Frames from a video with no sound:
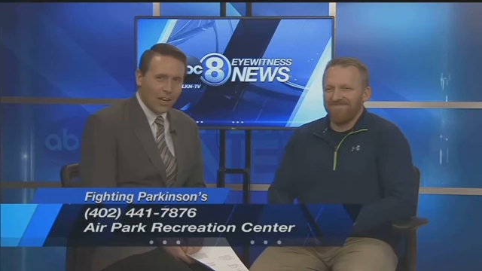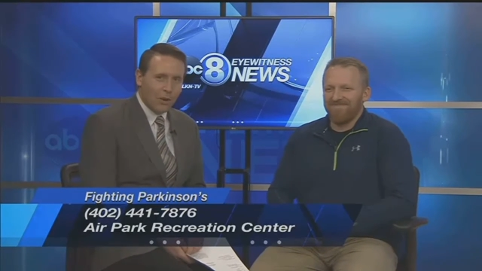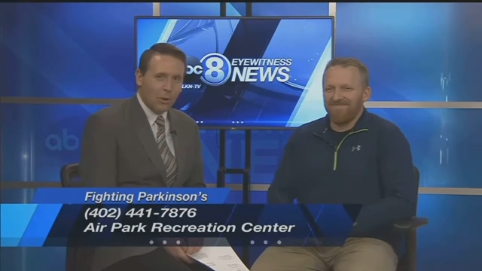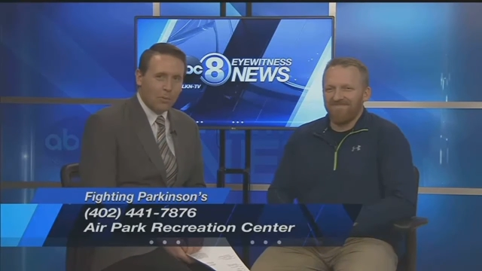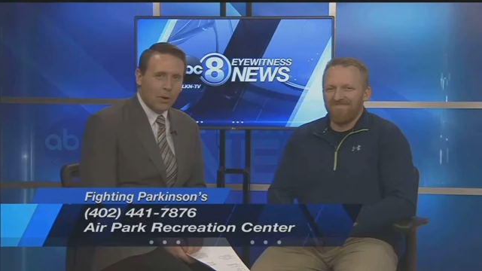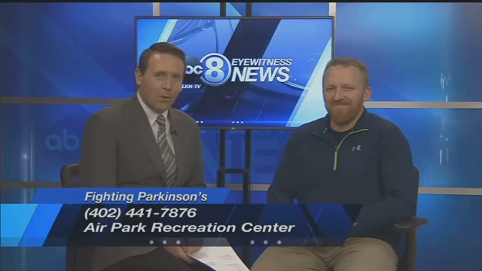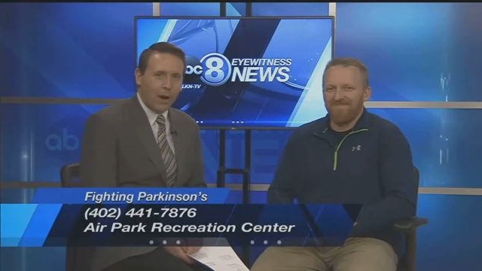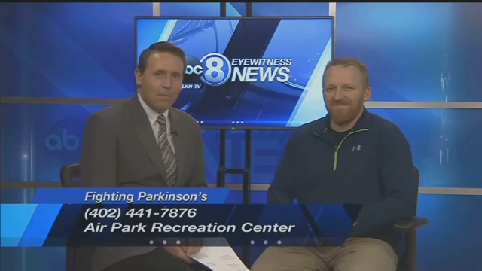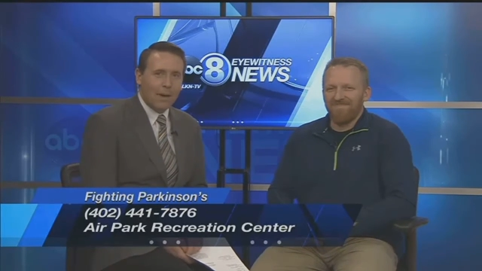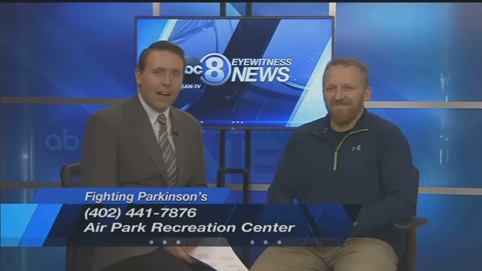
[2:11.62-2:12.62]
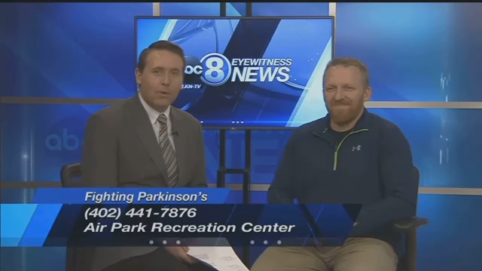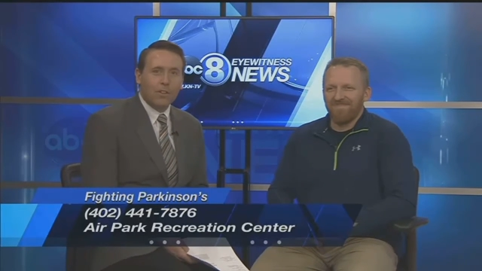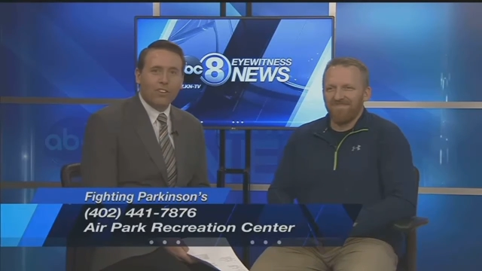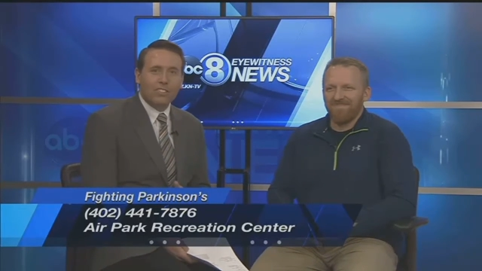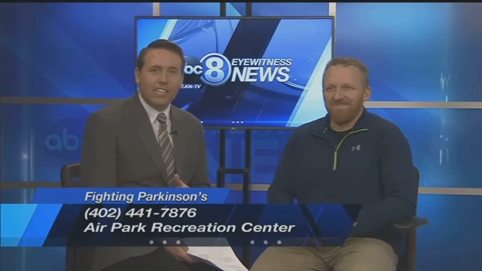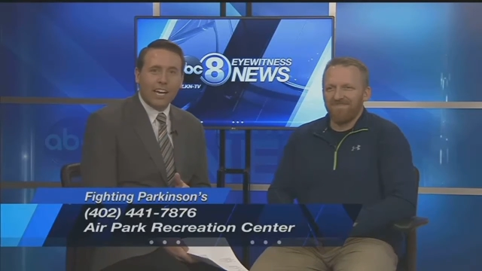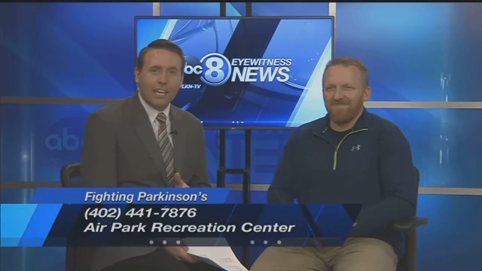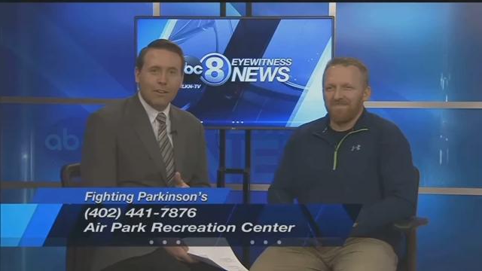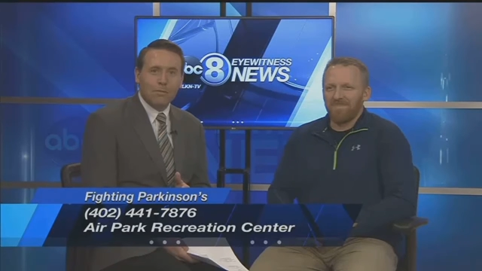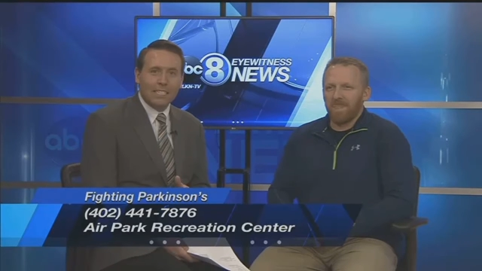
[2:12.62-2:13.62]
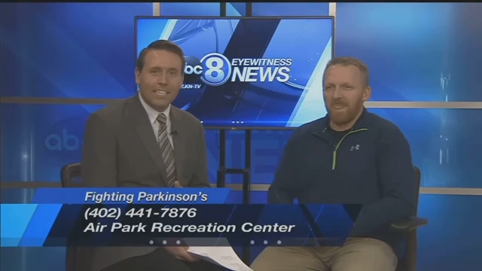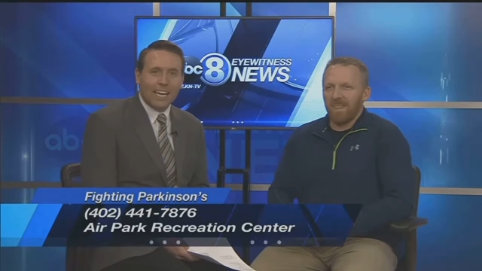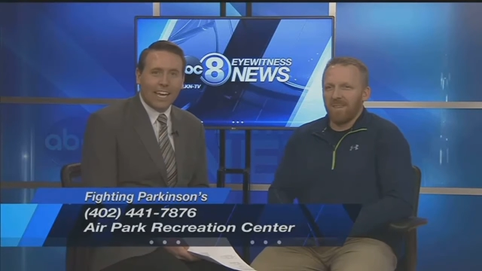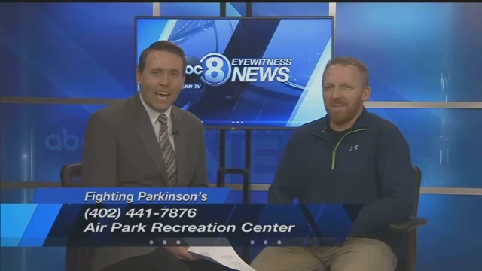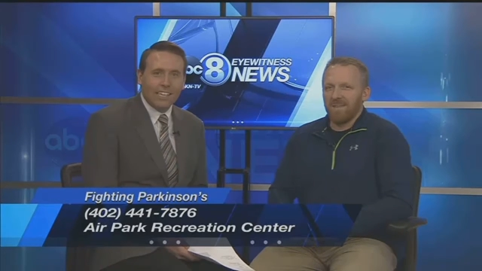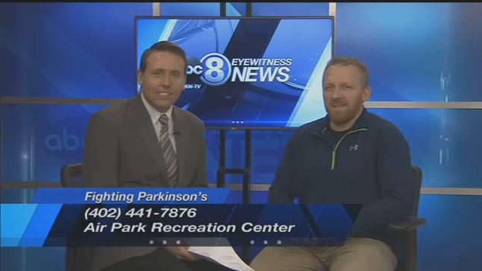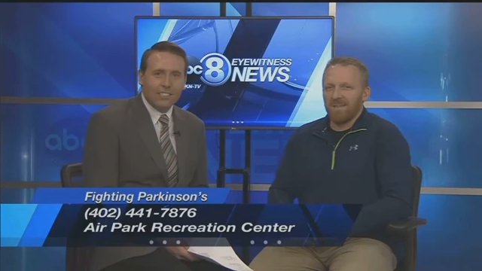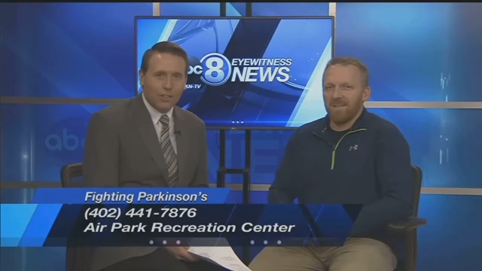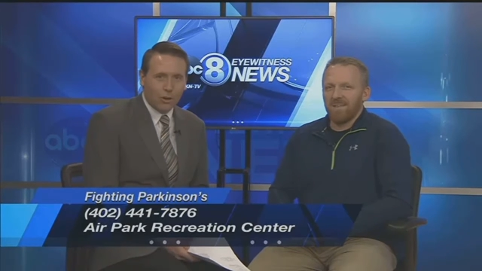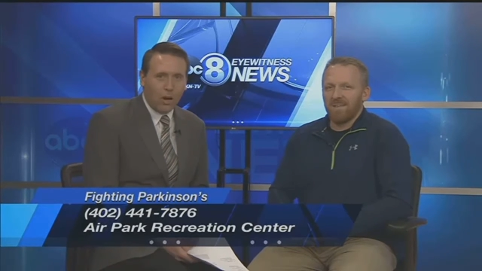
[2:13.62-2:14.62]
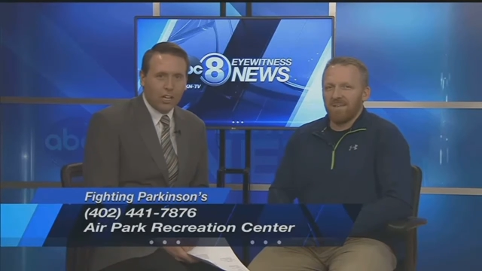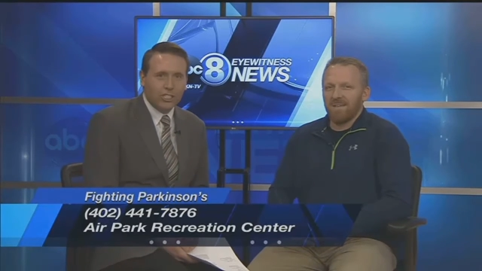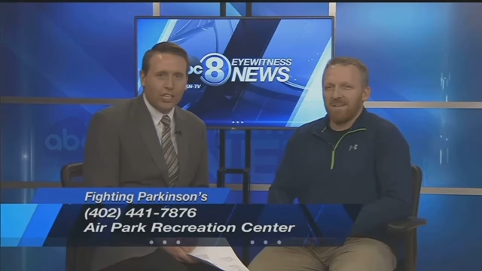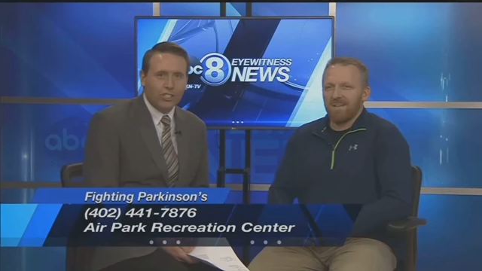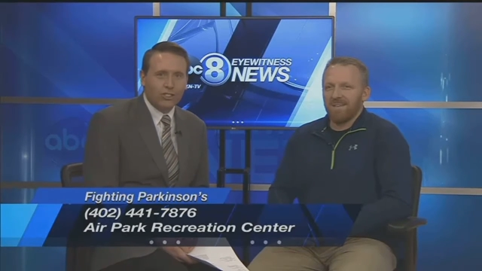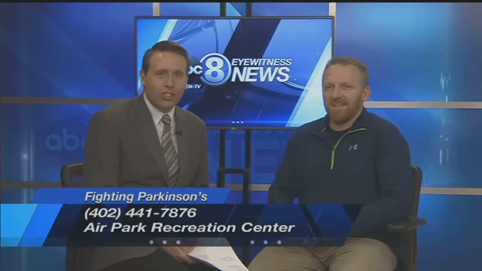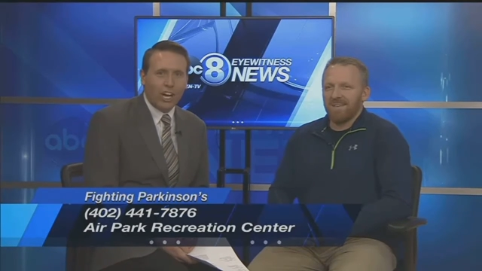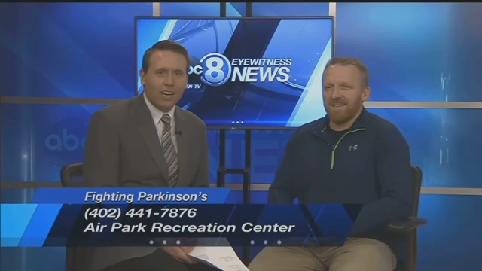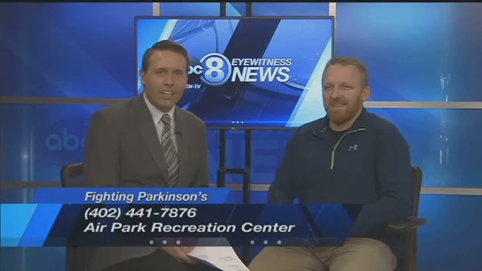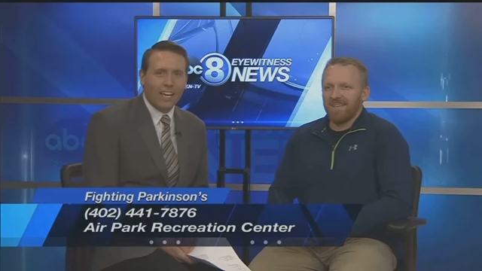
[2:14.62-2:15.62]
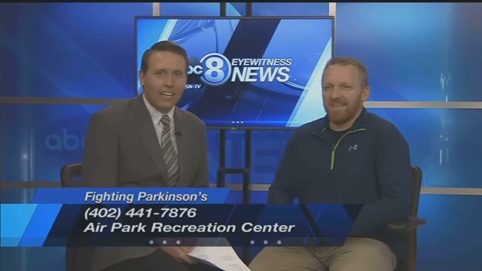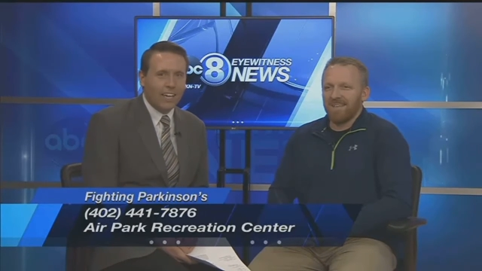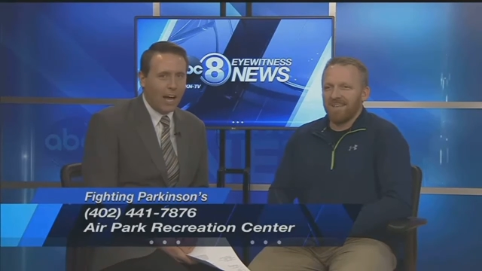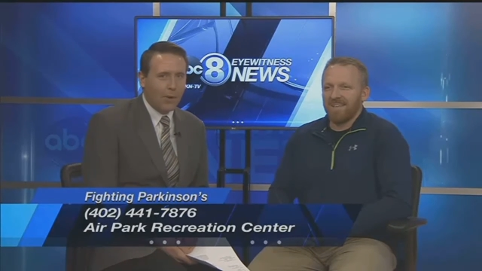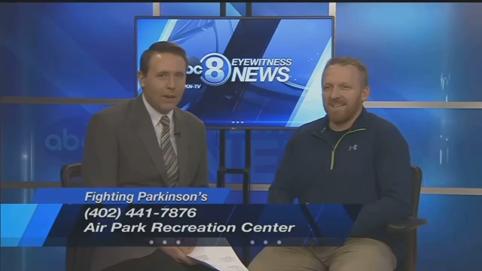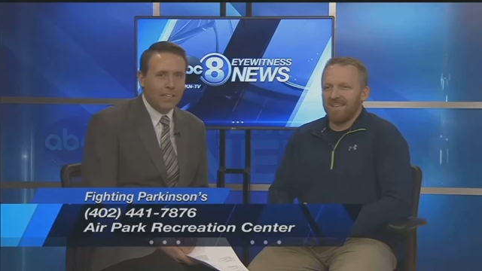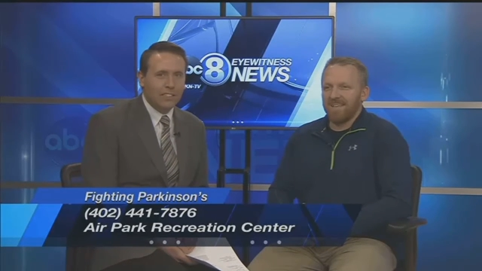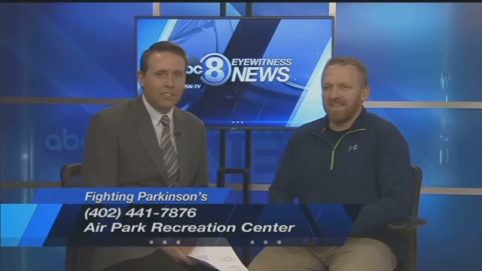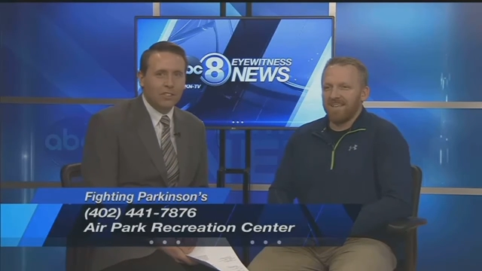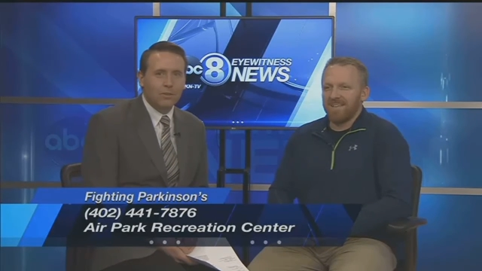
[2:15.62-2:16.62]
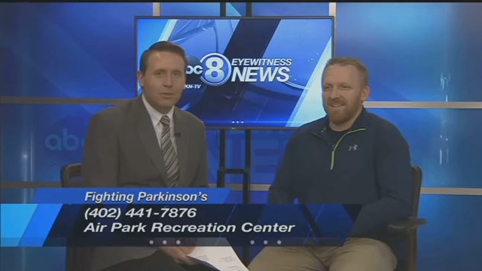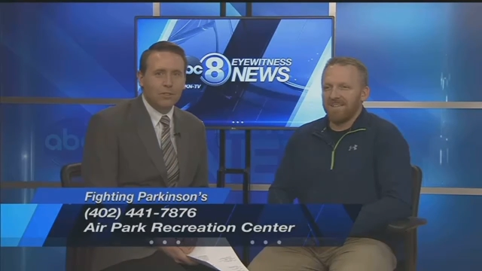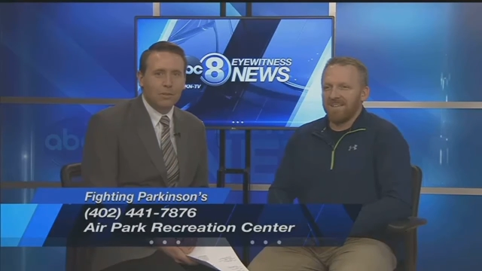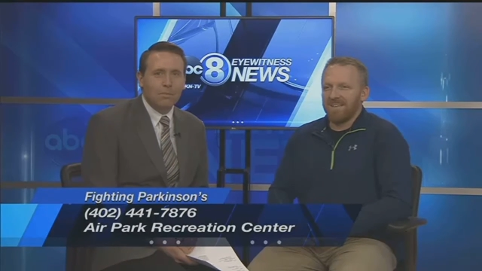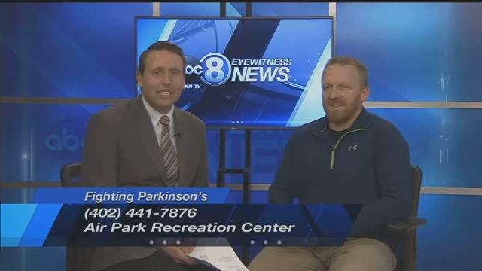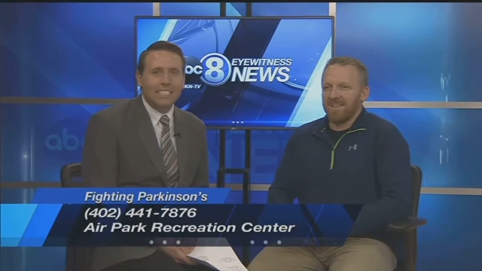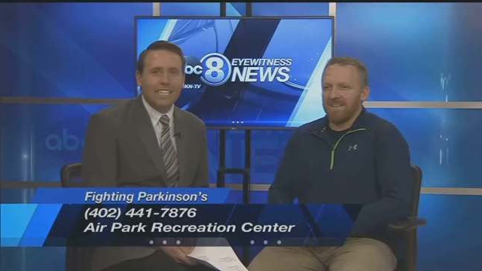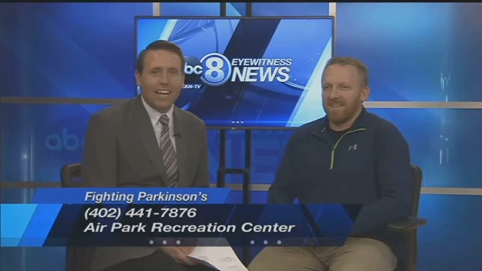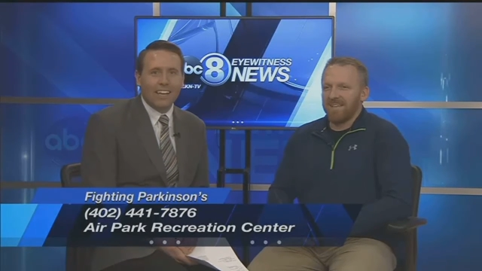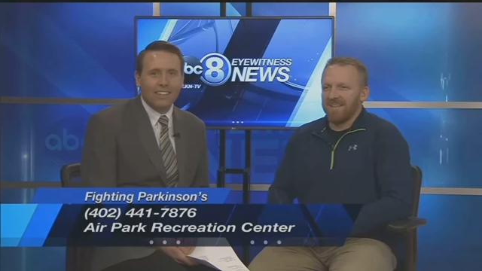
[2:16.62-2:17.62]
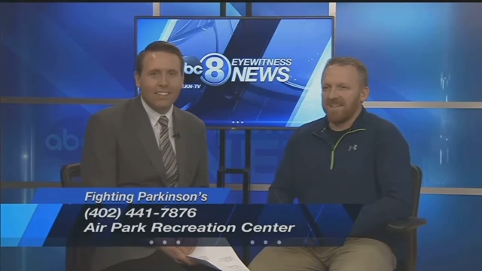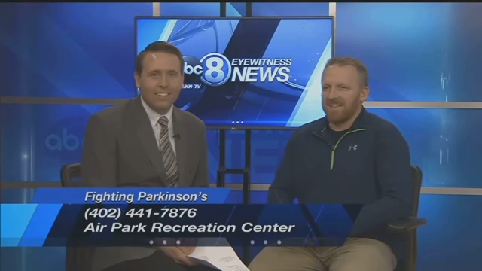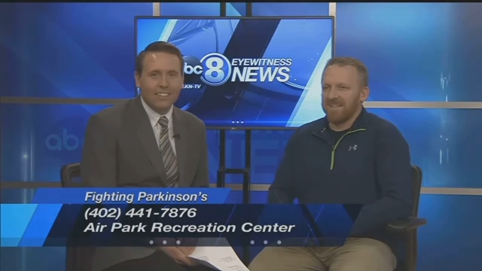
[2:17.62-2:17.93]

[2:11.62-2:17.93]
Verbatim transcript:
Speaker 1: And we'll be right back with our second midday guest. You're watching Channel 8 Eyewitness News Midday.